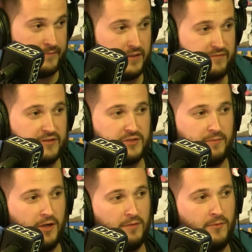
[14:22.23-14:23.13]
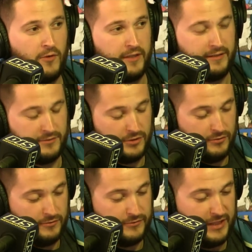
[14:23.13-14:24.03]
leaving tomorrow morning
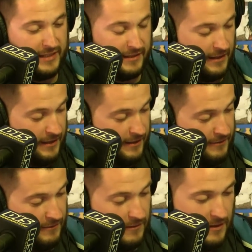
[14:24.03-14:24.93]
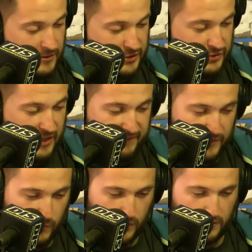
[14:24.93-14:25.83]
to take the longest drive
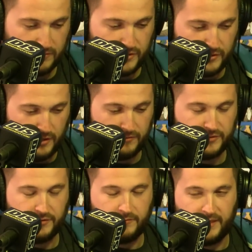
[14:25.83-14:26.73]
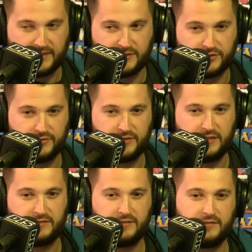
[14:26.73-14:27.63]
in the world to go to
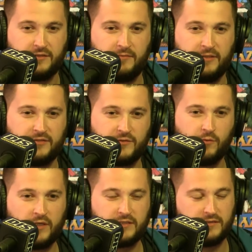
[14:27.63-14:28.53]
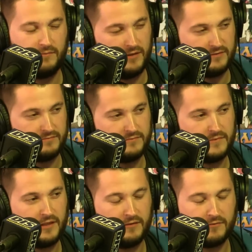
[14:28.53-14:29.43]
Massachusetts. It's going to be
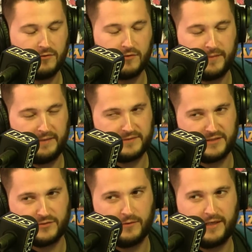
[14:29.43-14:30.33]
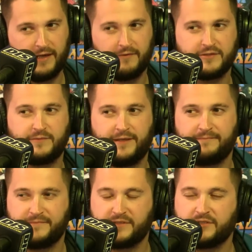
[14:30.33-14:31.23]
Google Maps says 20 hours,
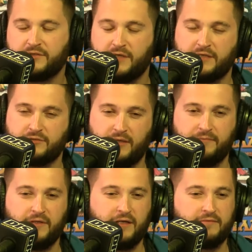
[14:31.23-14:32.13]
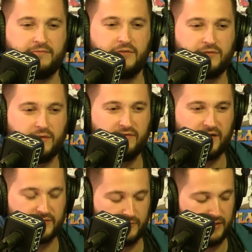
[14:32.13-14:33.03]
but it's a 2-day trip. You got to do 12
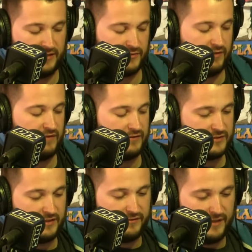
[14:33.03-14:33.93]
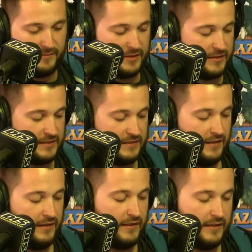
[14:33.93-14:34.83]
hours one day, 12 hours another day because
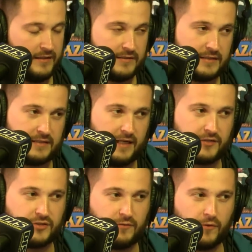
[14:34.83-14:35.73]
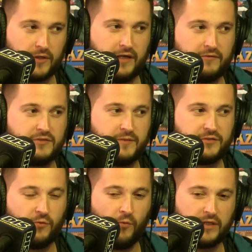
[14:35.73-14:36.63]
it doesn't actually work out to be
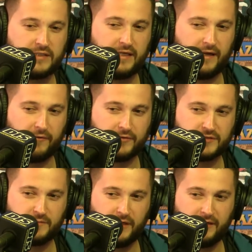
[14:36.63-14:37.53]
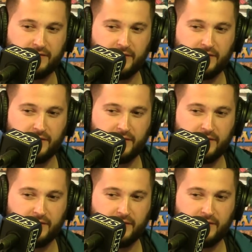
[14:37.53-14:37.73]
20 hours, but